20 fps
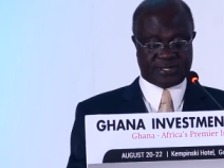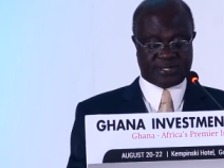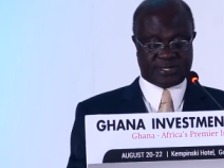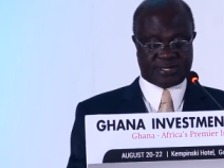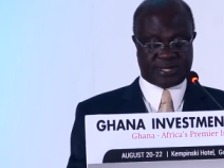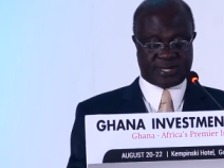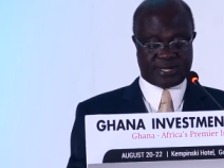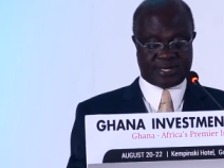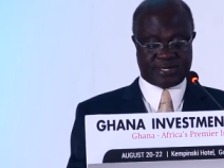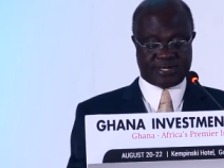
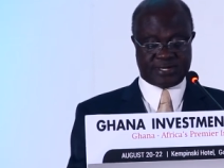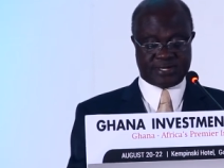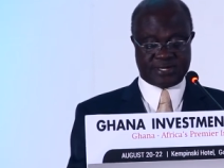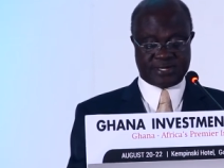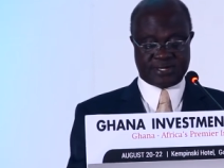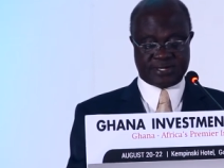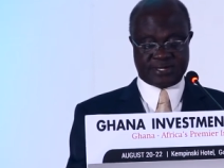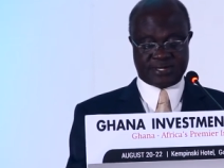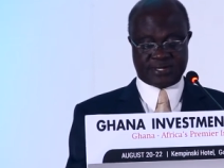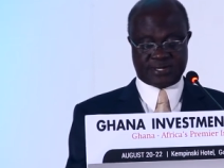and
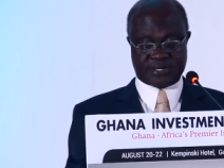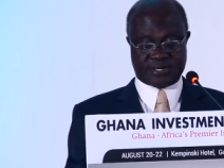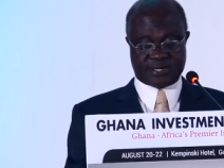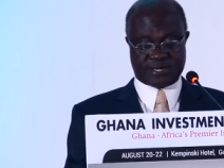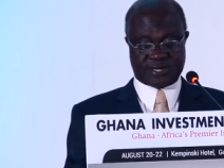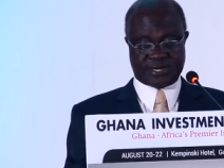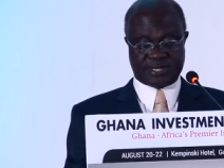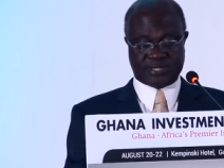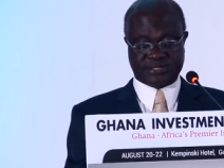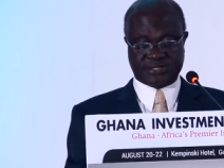
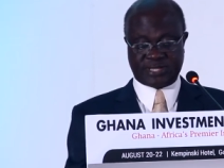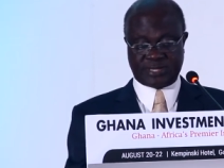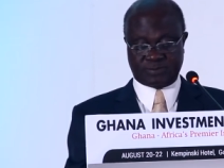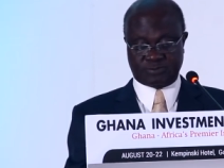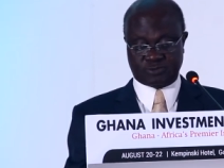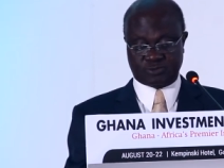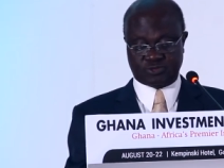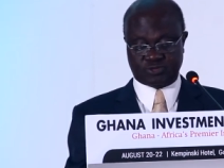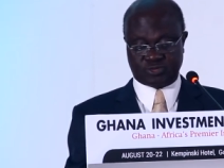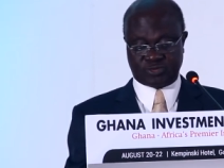an
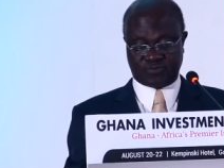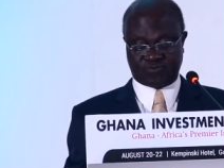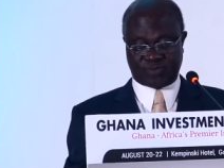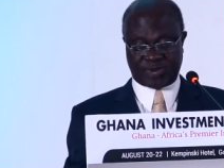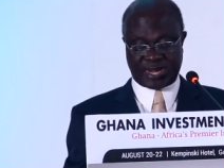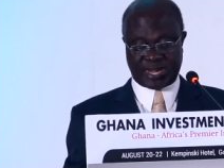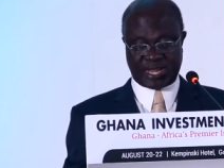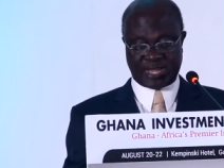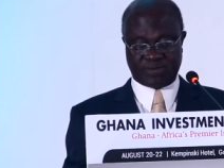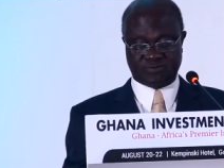attempt to
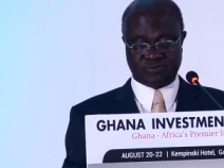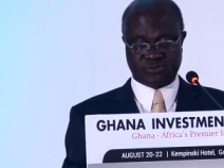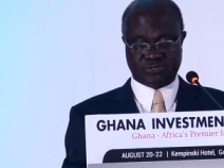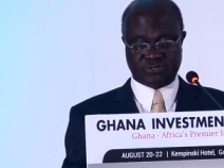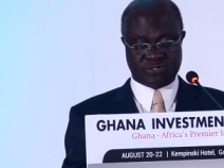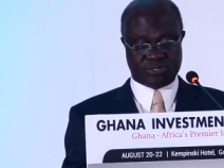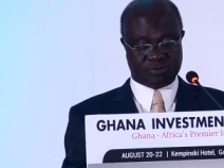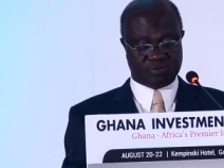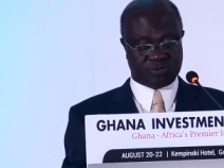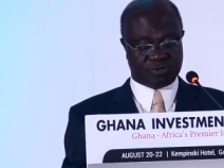revive
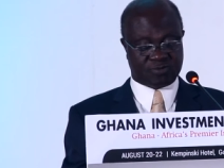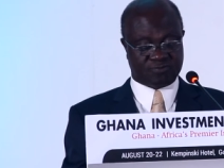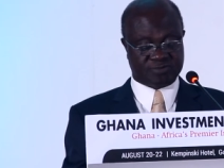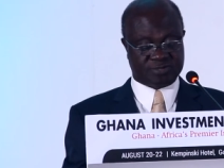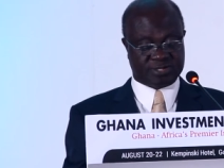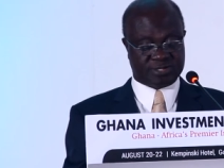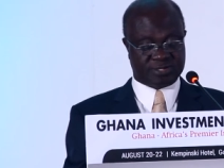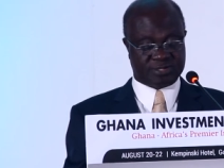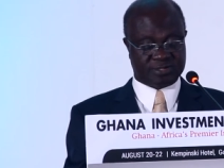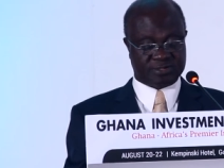some of
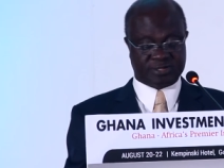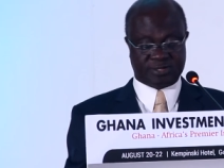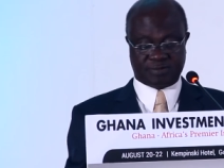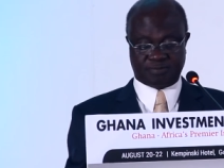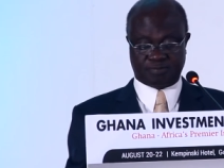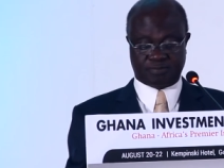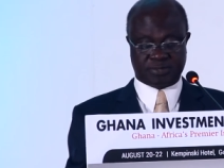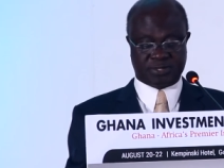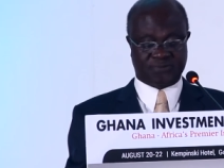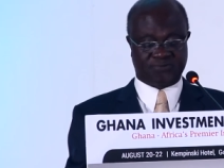the
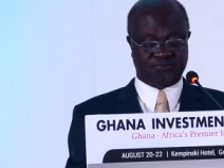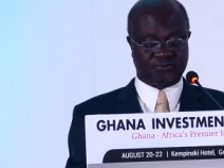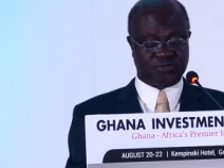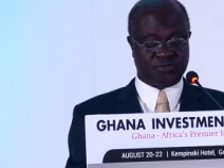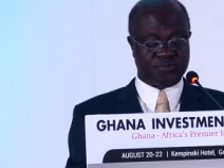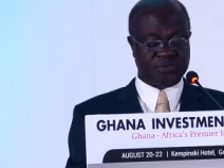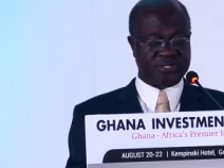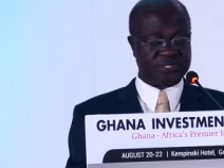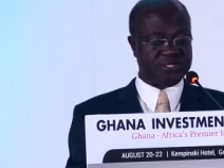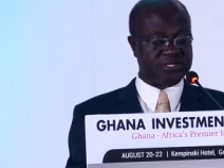
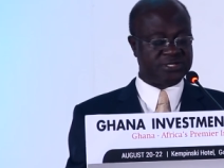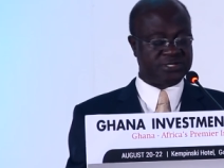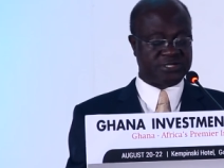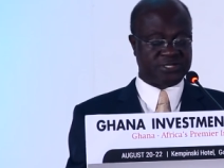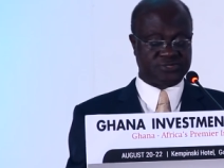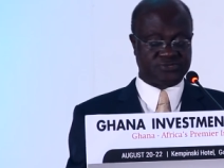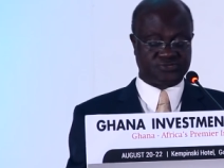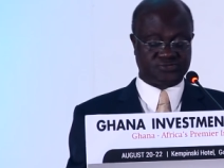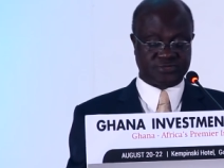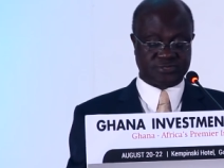underperforming
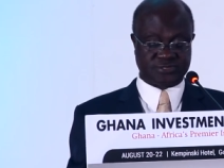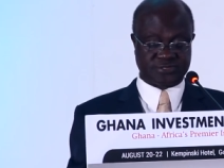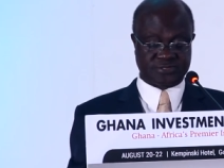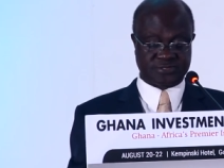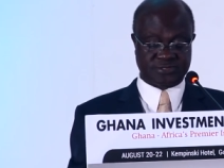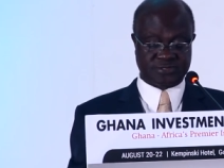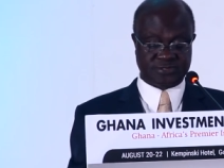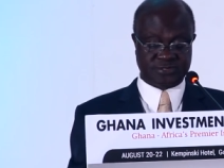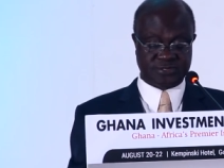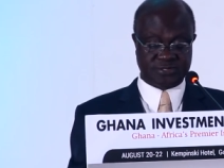
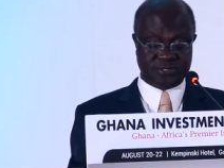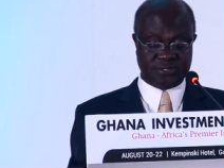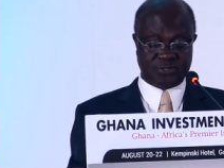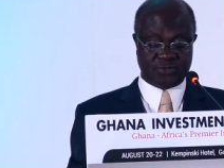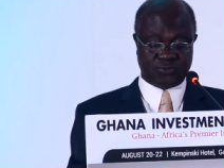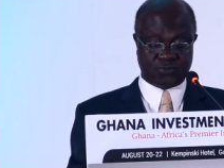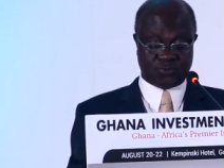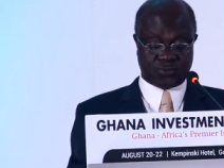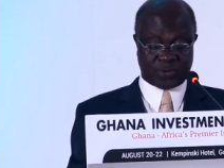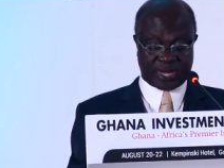industries.
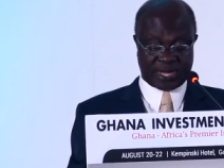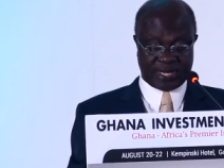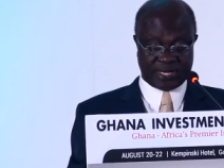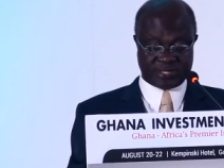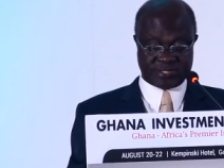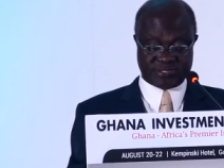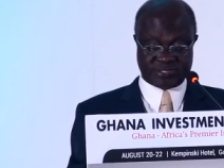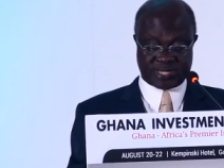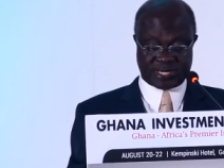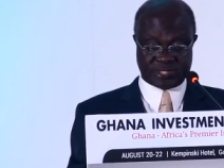While it
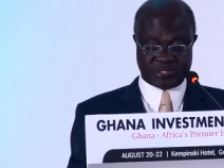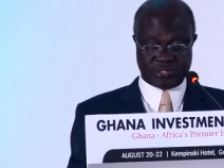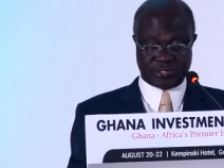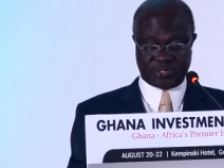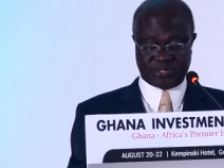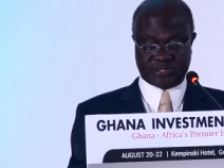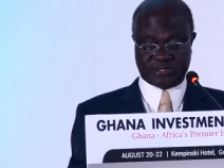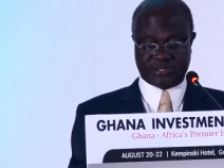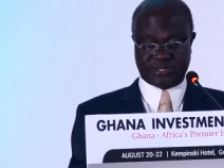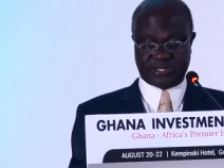is
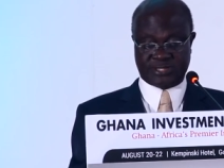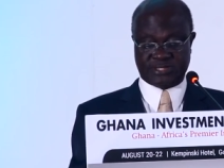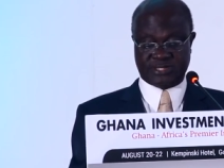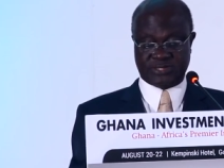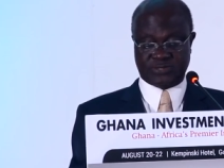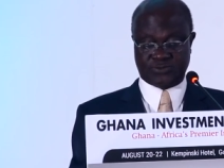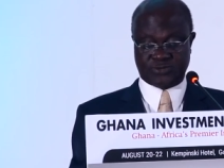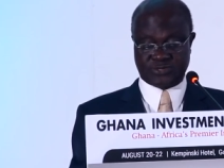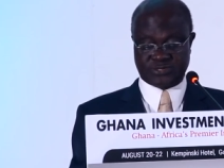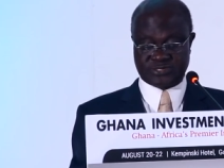acknowledged that
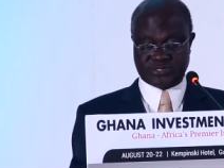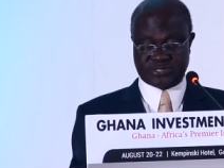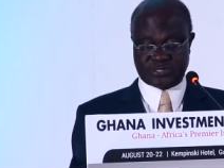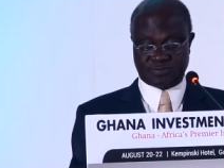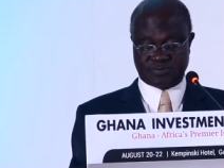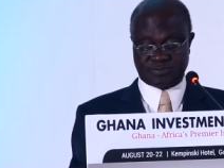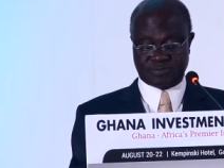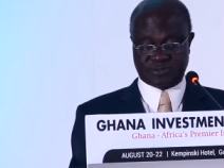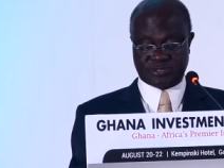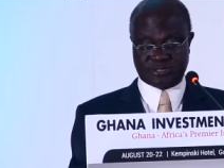there was
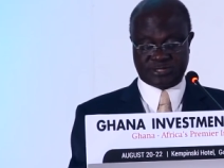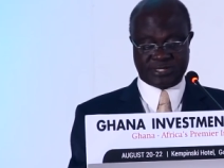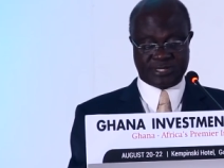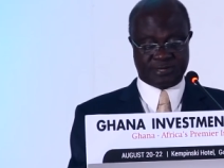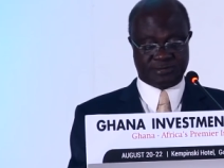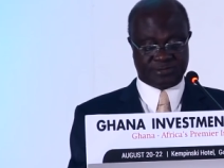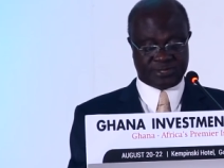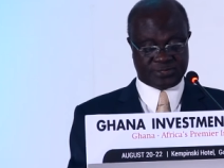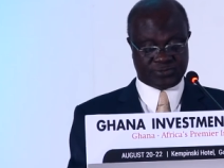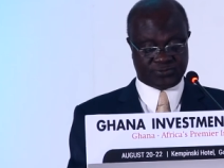some
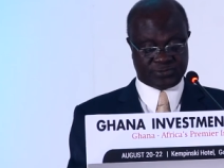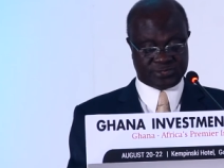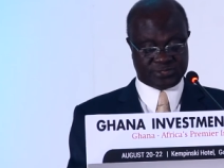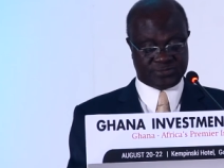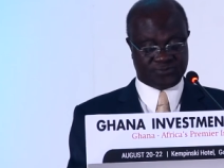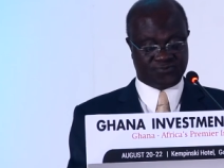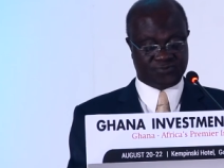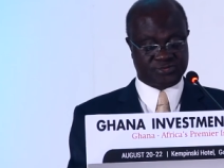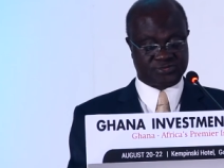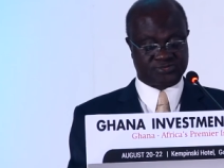tinkering with
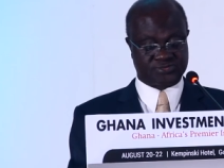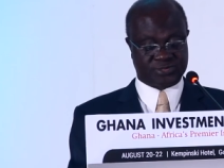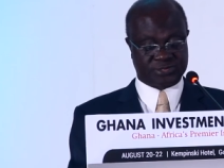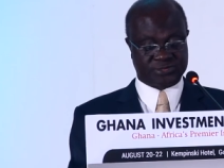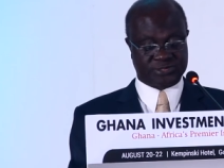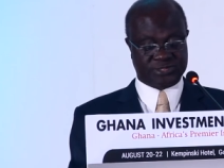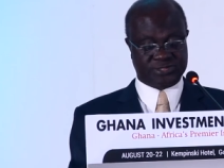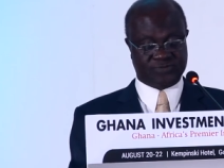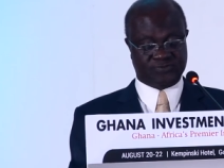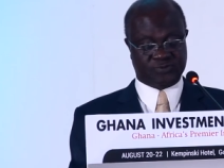
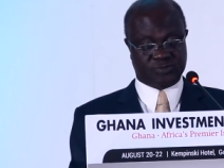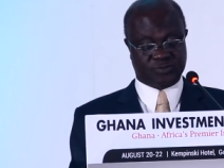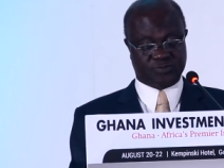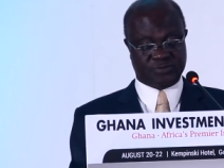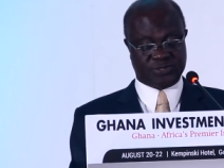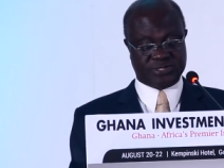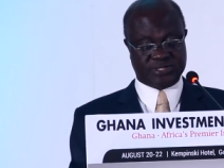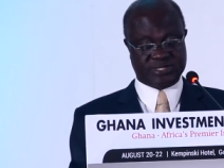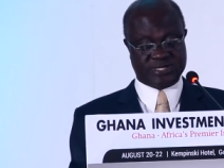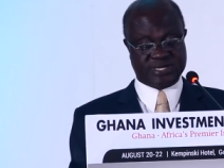infrastructure
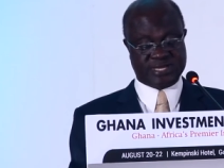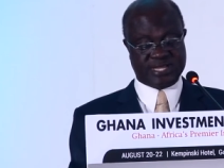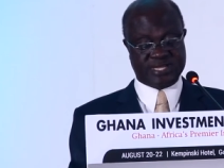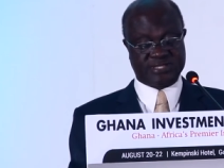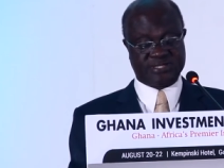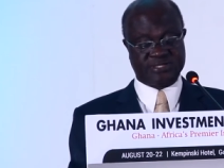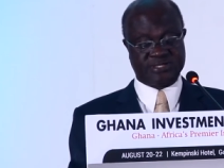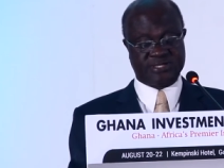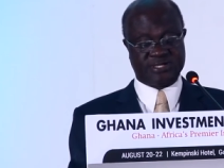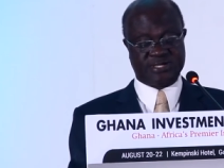development in the
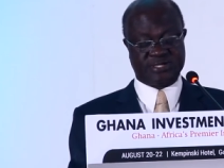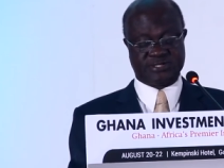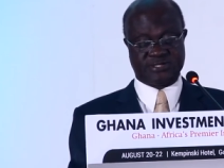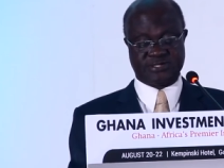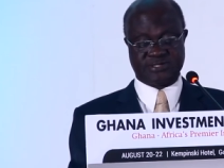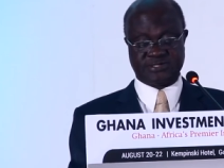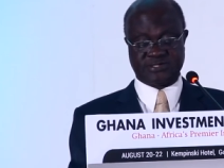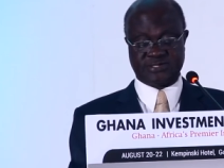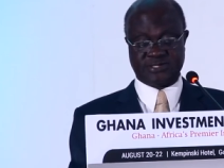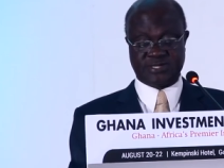
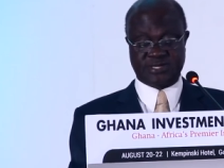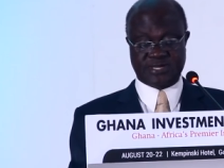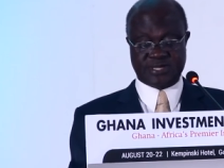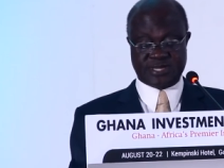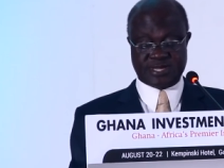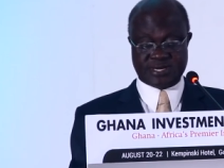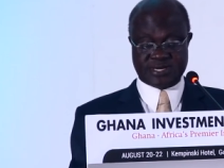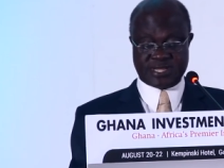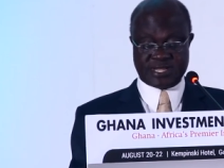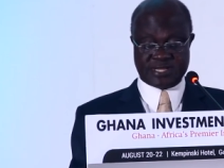1980s
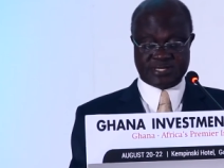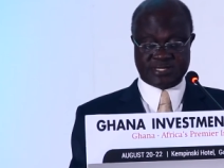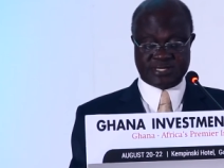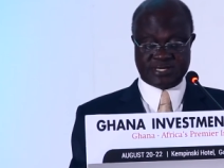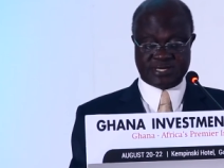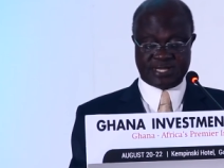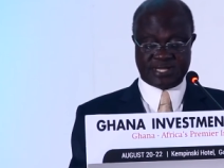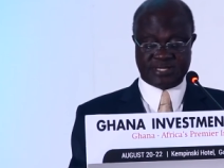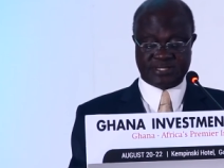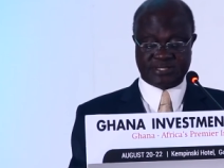and
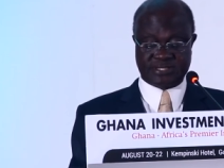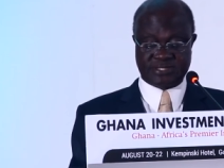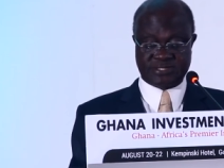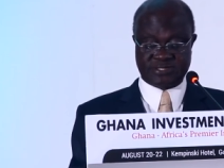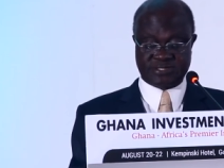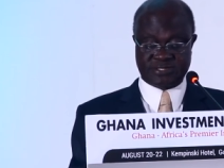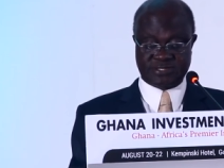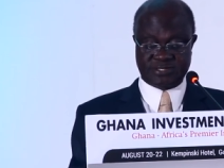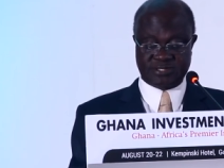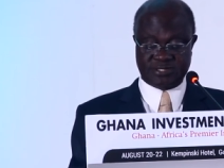
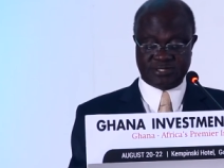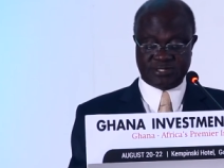1990s,